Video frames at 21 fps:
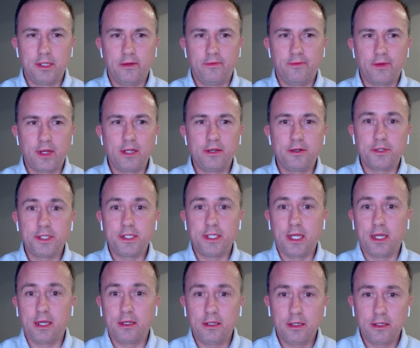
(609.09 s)
of
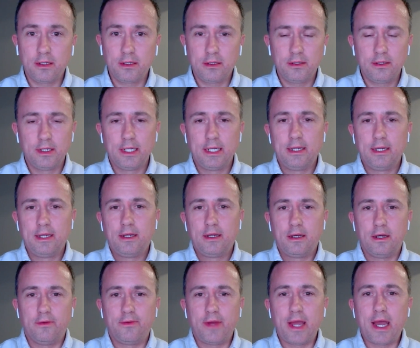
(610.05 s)
understanding
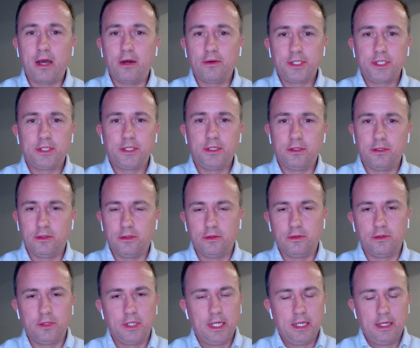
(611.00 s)
of how
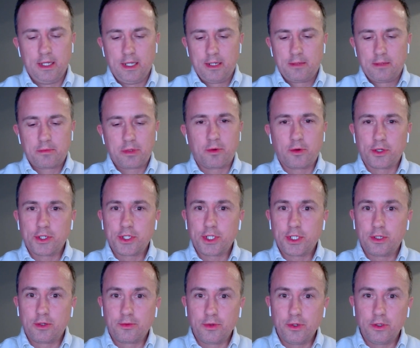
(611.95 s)
to
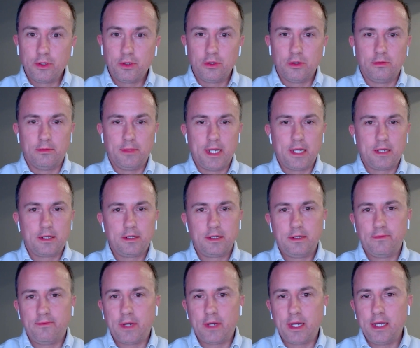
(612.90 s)
proportion a room, how to
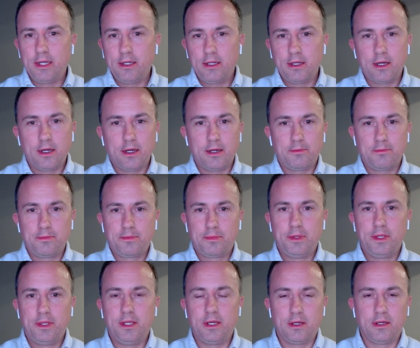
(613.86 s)
divide up
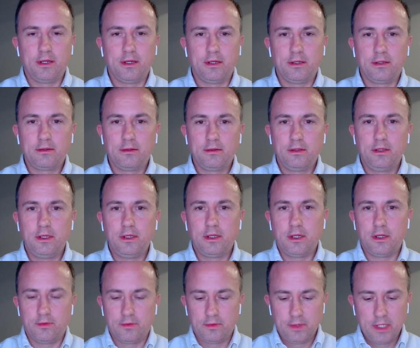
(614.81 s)
the
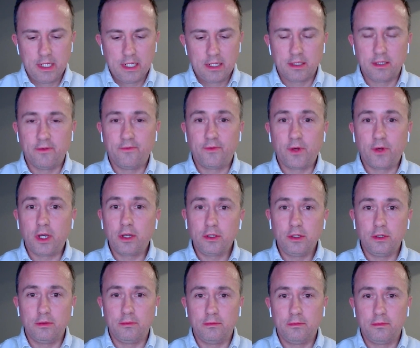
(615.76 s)

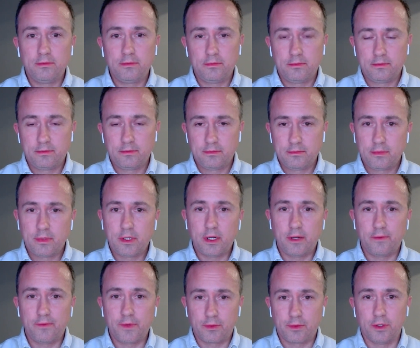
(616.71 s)
volume
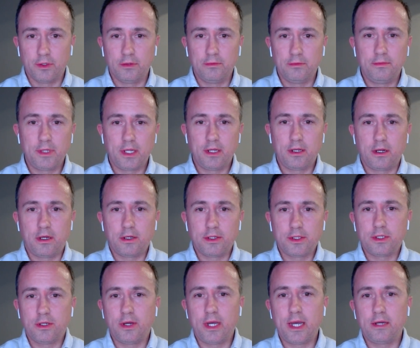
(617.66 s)
of the room, and
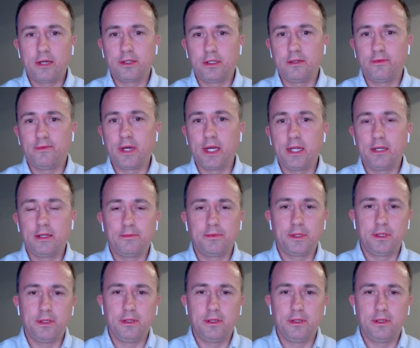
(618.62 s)
also how to divide up